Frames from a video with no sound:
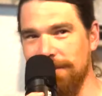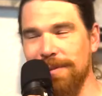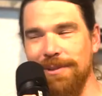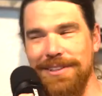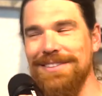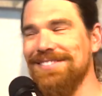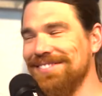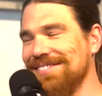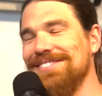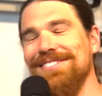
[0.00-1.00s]
good with it.
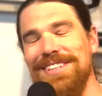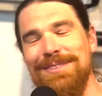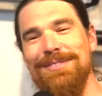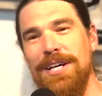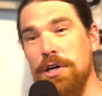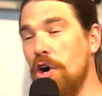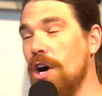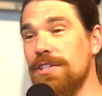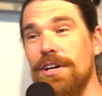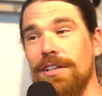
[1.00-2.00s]

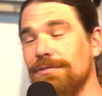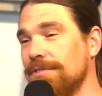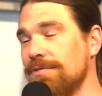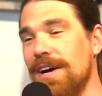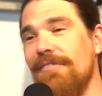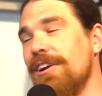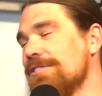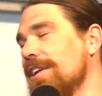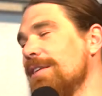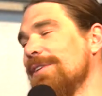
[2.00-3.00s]
I talk for 5
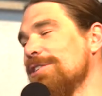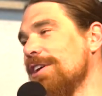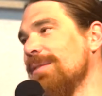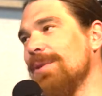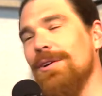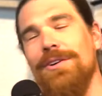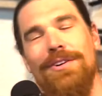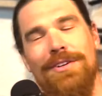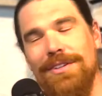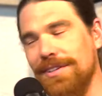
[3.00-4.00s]
hours a day at my job
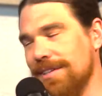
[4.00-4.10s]
all the